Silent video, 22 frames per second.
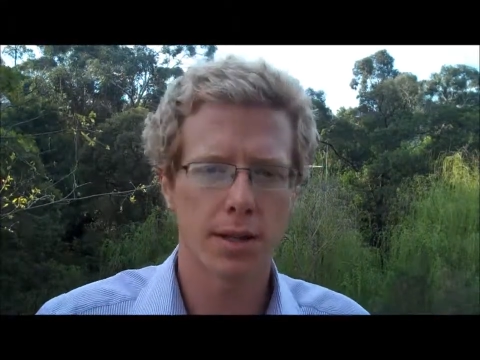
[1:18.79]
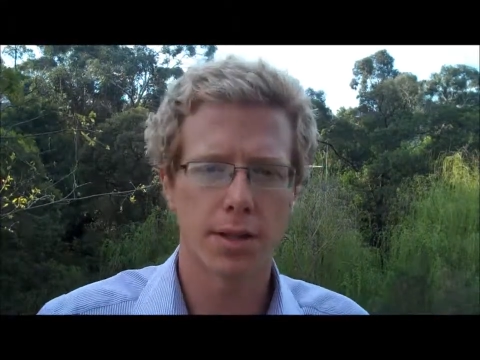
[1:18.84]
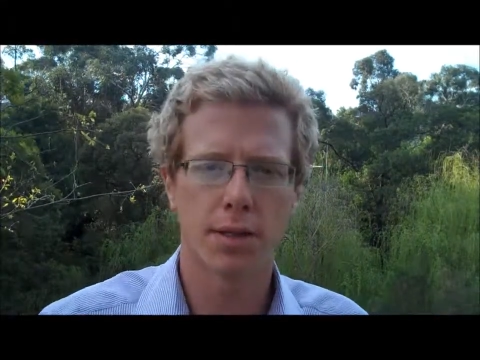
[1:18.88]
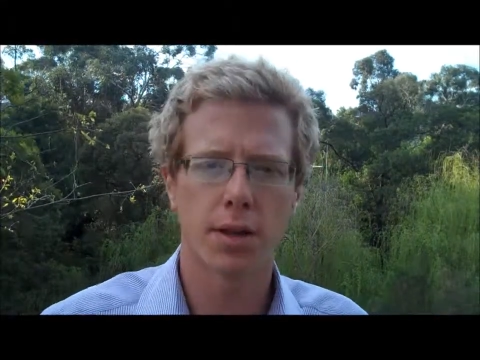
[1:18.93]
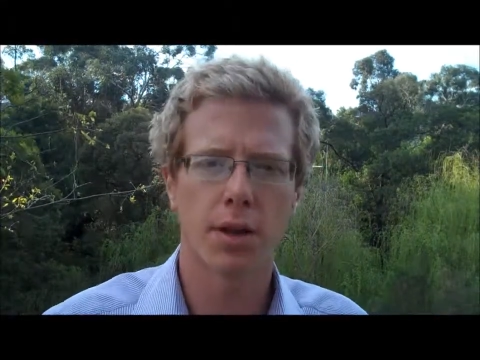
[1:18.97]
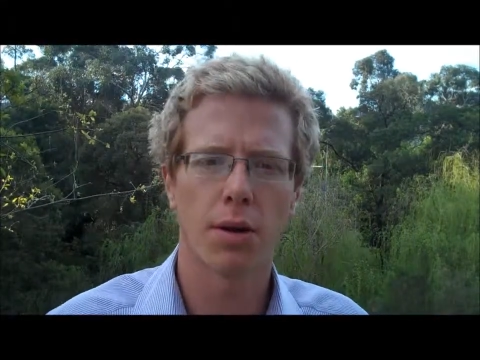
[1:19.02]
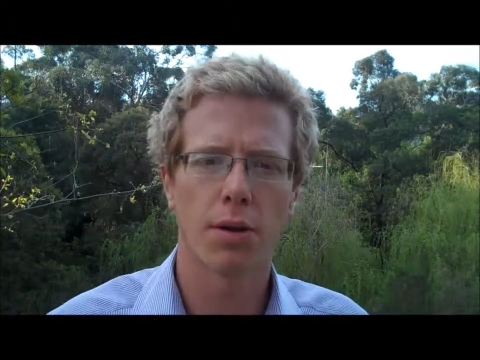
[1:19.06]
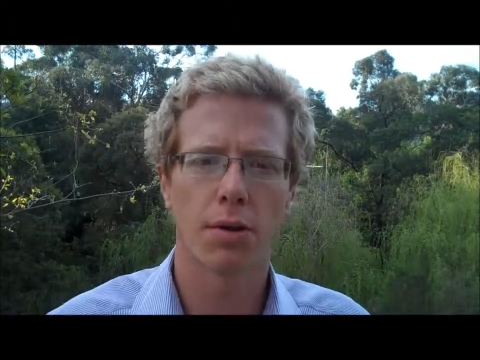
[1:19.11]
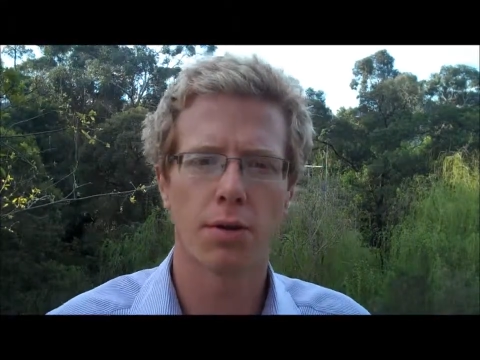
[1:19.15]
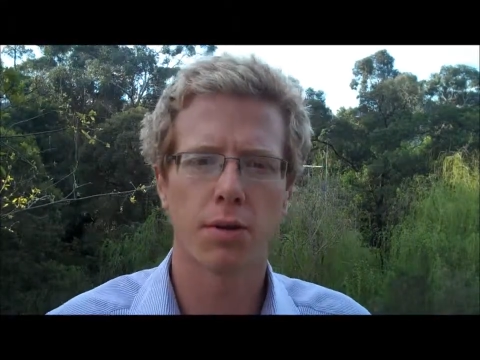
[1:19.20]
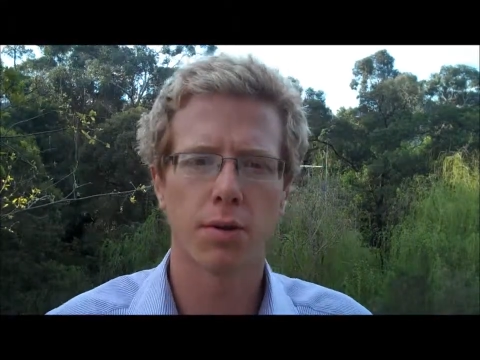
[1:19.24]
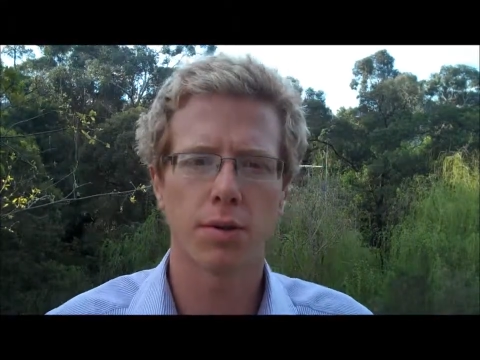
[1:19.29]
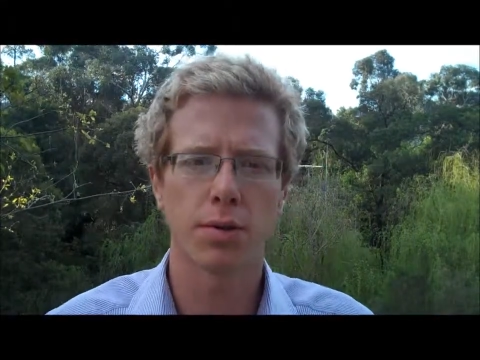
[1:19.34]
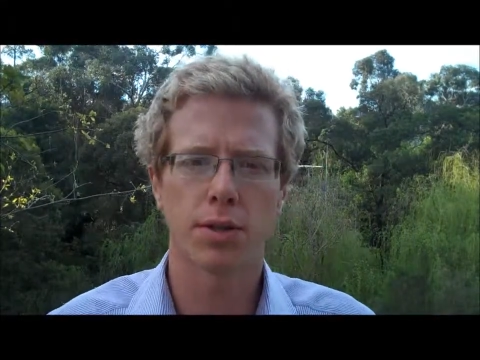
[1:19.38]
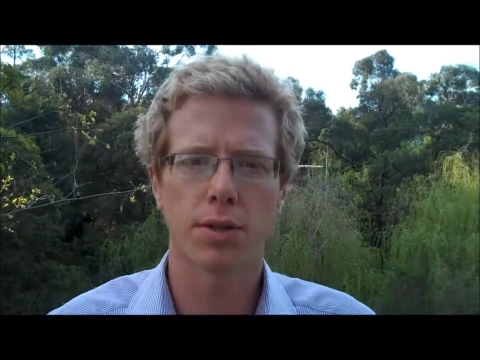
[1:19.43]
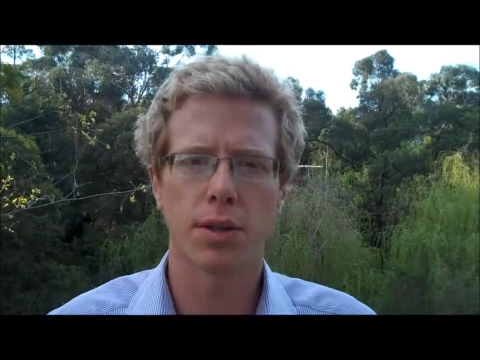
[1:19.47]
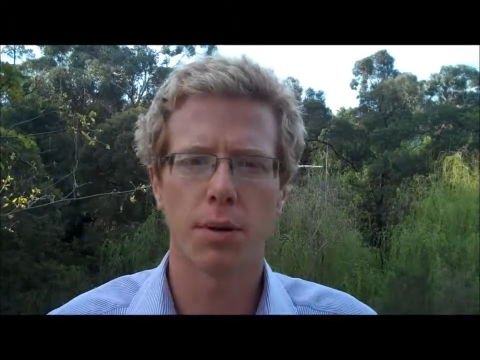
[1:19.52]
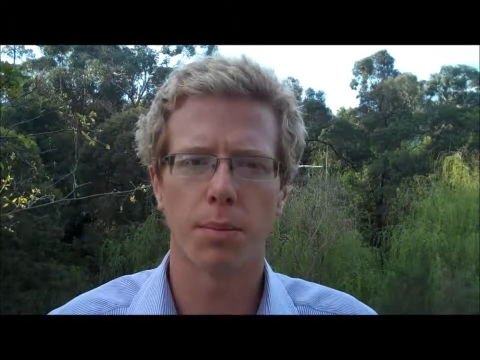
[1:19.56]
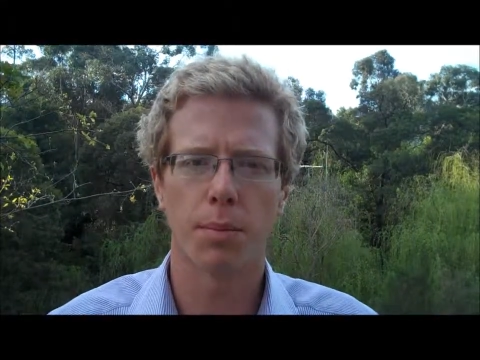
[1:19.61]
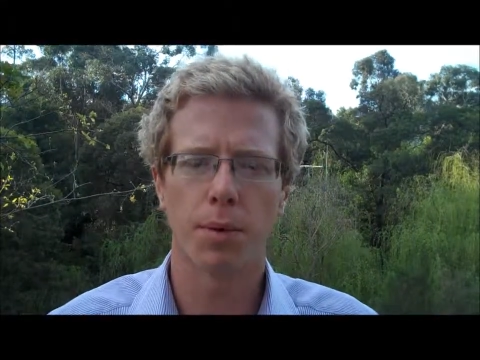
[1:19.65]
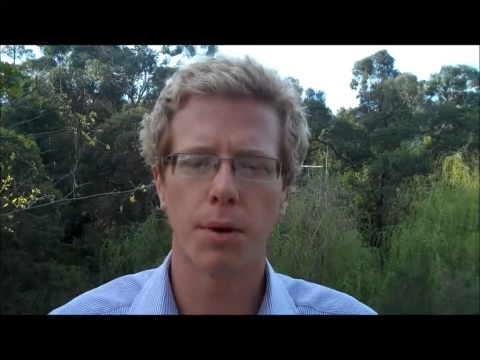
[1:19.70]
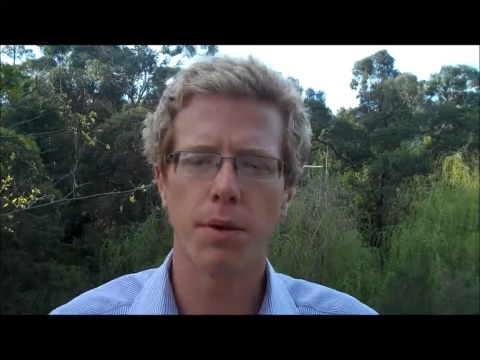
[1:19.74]
so do it
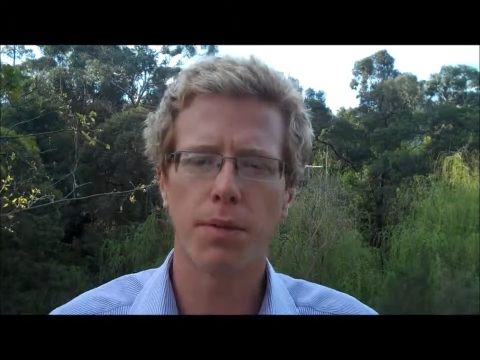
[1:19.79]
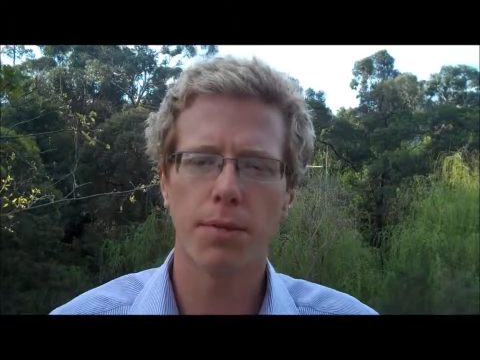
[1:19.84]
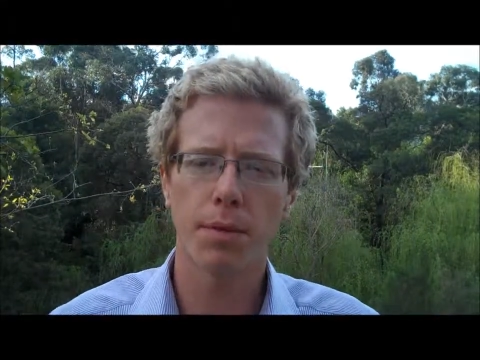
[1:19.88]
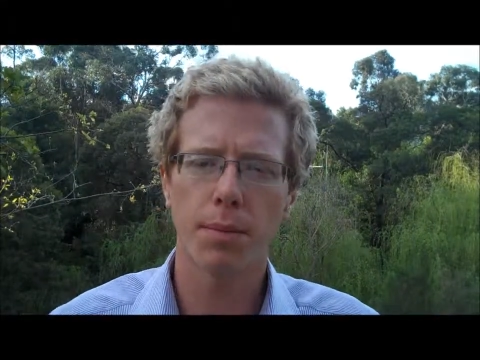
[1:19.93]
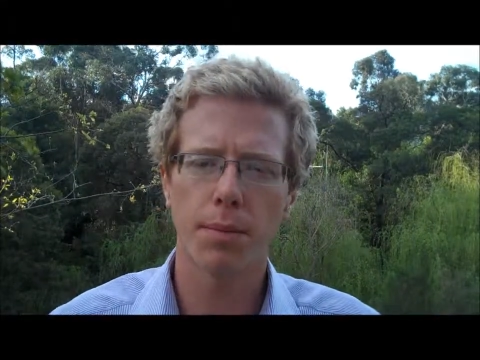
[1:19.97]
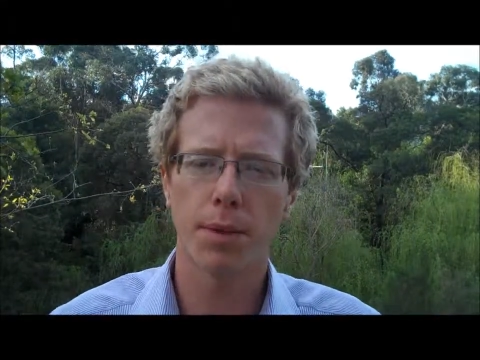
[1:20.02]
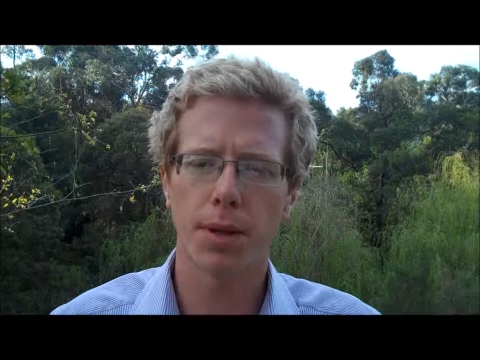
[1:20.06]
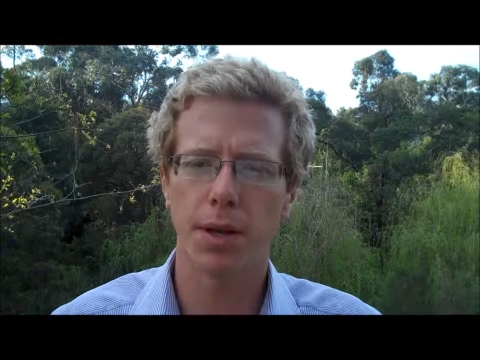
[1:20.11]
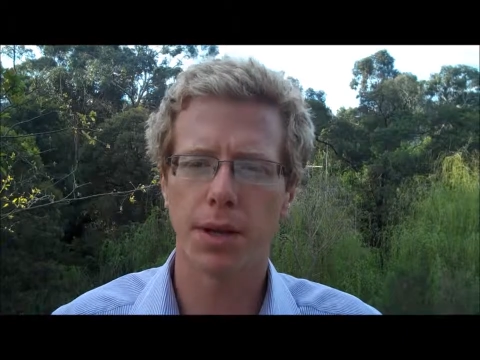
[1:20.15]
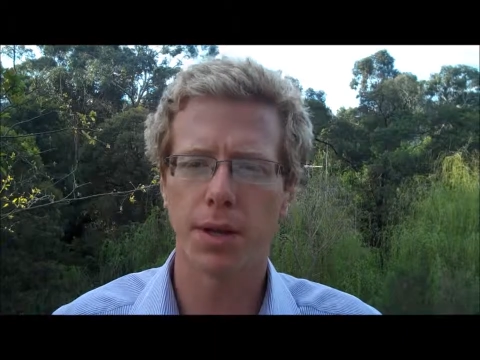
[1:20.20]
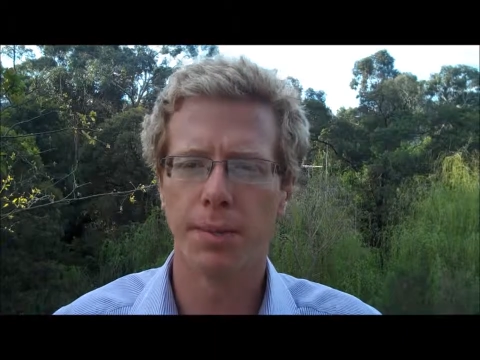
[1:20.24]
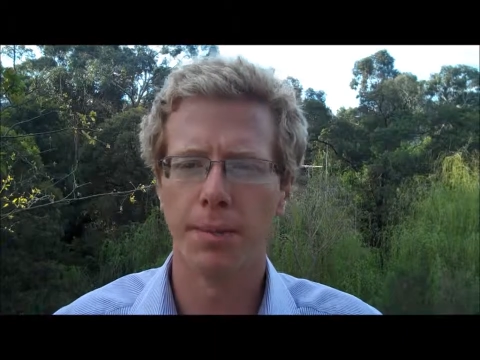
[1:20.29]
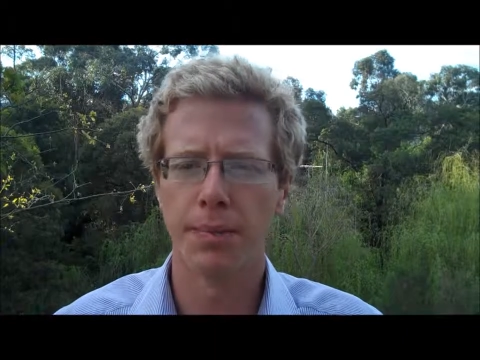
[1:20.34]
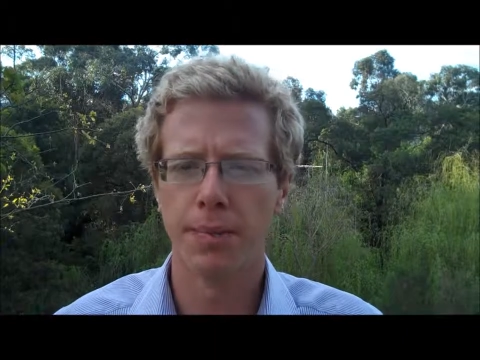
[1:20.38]
so profitably.